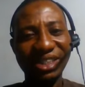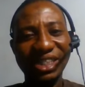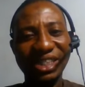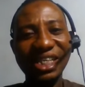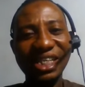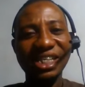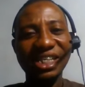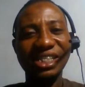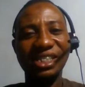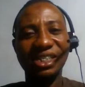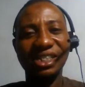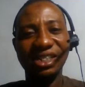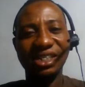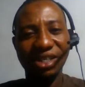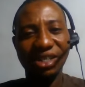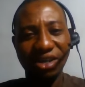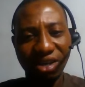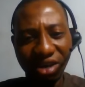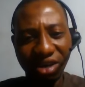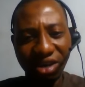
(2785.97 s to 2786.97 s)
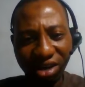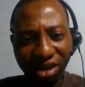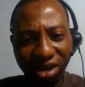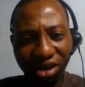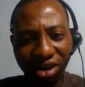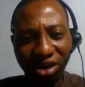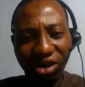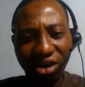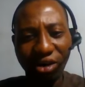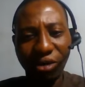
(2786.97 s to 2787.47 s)
These
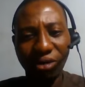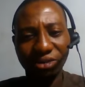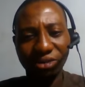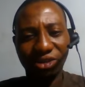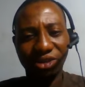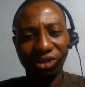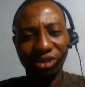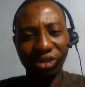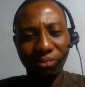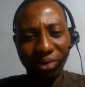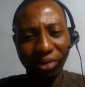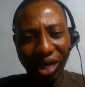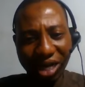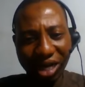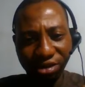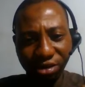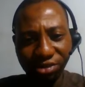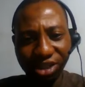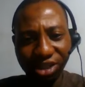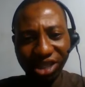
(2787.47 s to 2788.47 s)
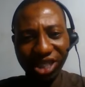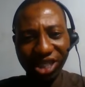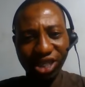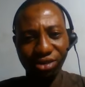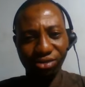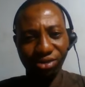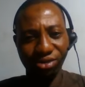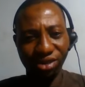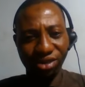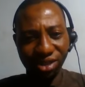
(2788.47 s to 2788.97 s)
some kind of
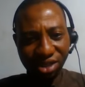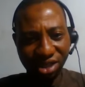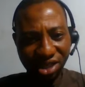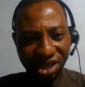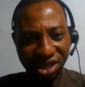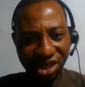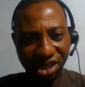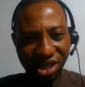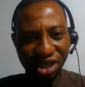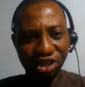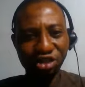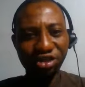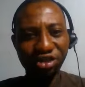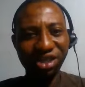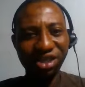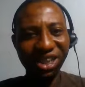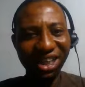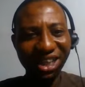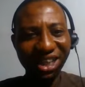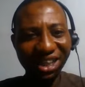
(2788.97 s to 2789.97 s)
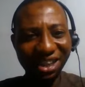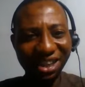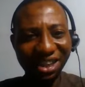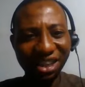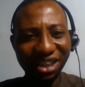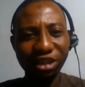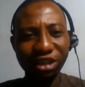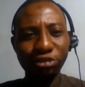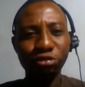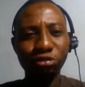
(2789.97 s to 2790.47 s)
skills you
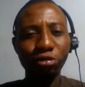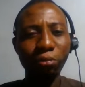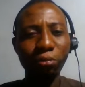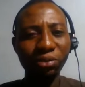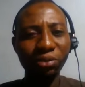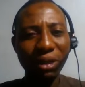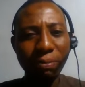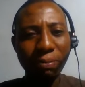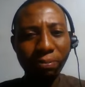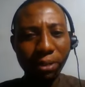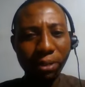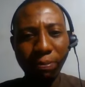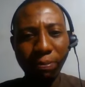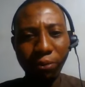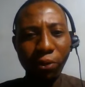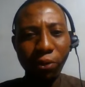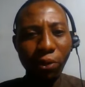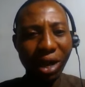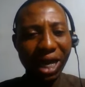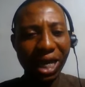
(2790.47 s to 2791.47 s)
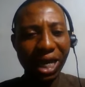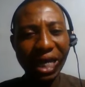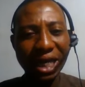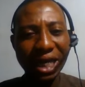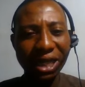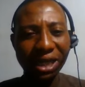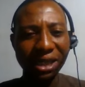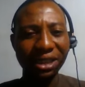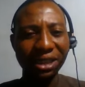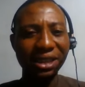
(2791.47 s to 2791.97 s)
need to bring people
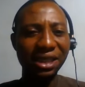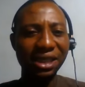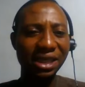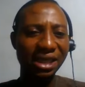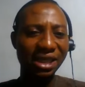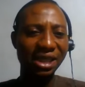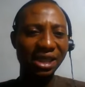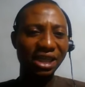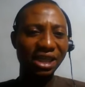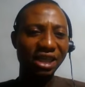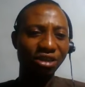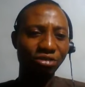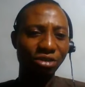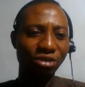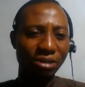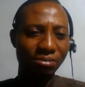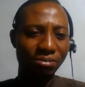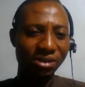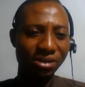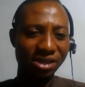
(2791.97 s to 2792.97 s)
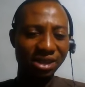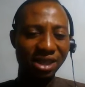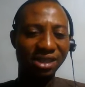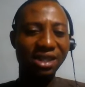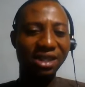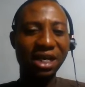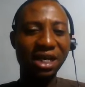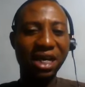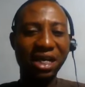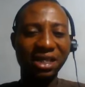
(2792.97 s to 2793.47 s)
into the
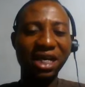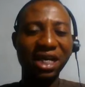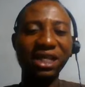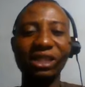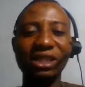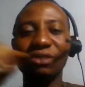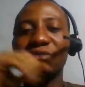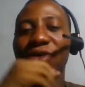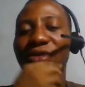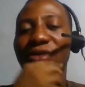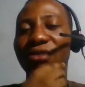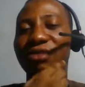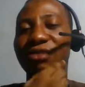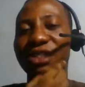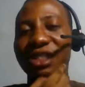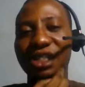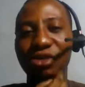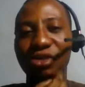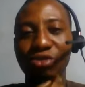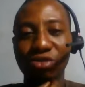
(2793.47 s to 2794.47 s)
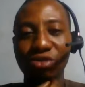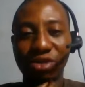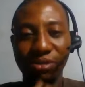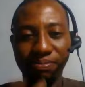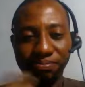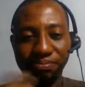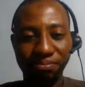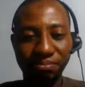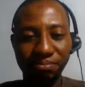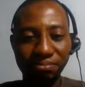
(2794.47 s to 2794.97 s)
business. That is one of the skills
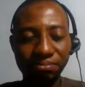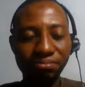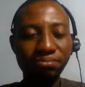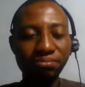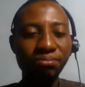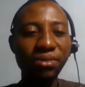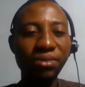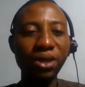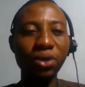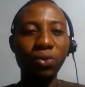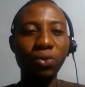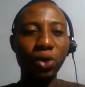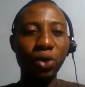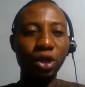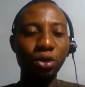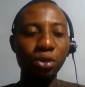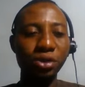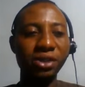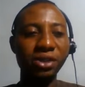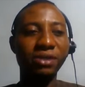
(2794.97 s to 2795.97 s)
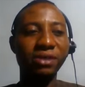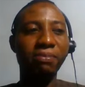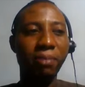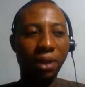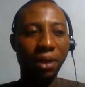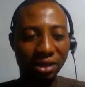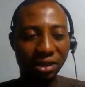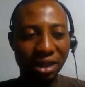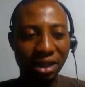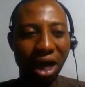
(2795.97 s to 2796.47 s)
we use.
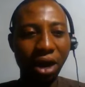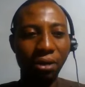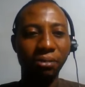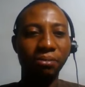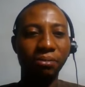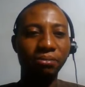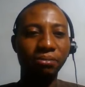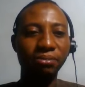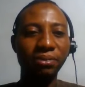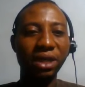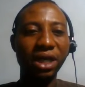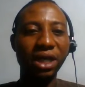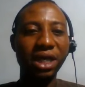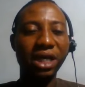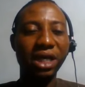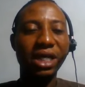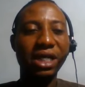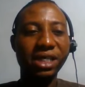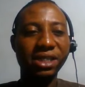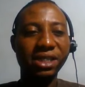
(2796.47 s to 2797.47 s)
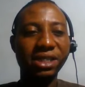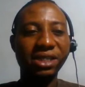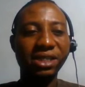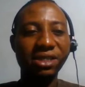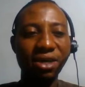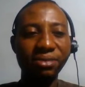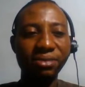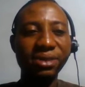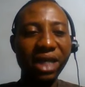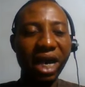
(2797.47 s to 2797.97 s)
Now,
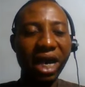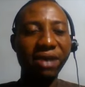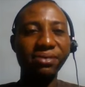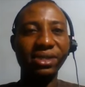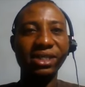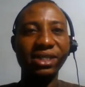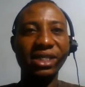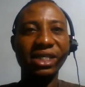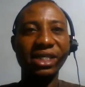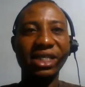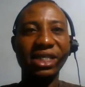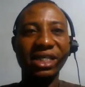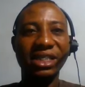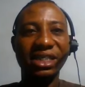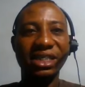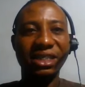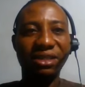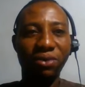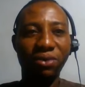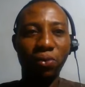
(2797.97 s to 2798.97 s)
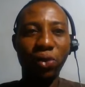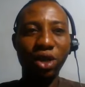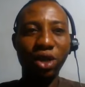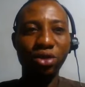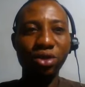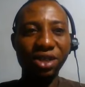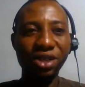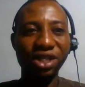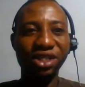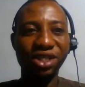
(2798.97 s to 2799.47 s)
sometimes we
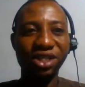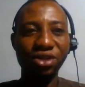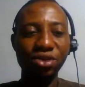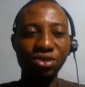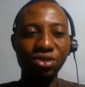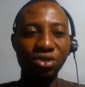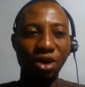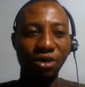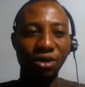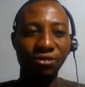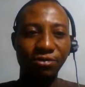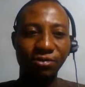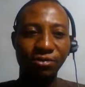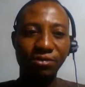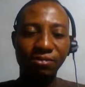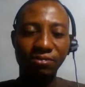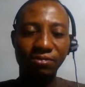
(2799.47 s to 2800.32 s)
use the skills of